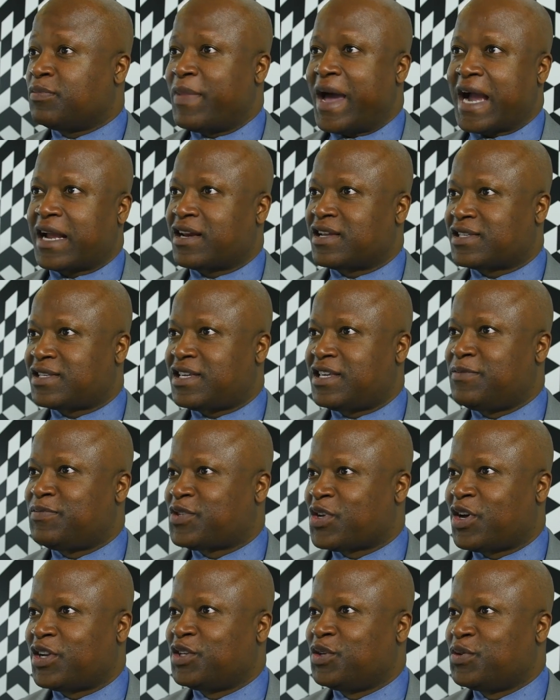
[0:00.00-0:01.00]
Magnus keeps
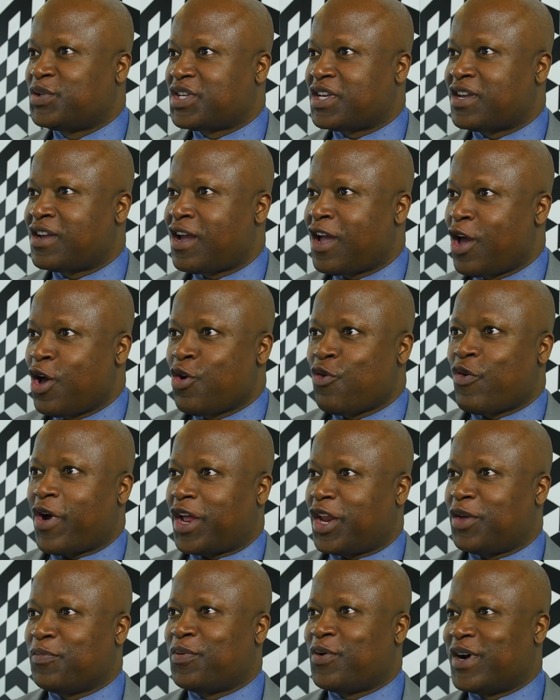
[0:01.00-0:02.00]
on losing
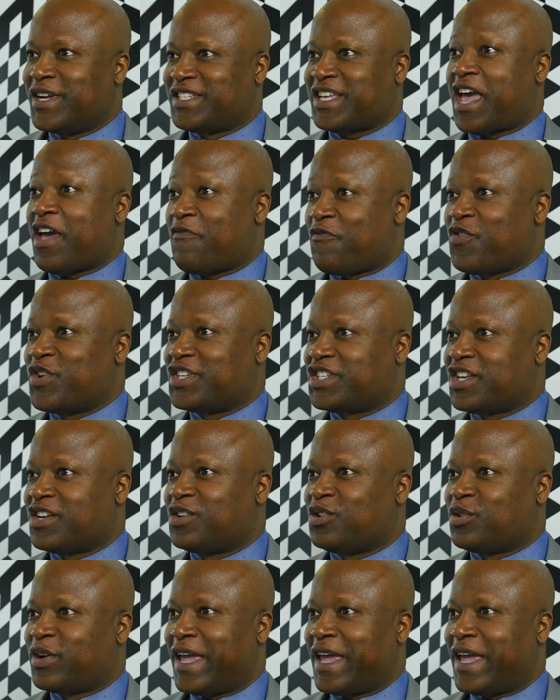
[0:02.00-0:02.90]
rating points every single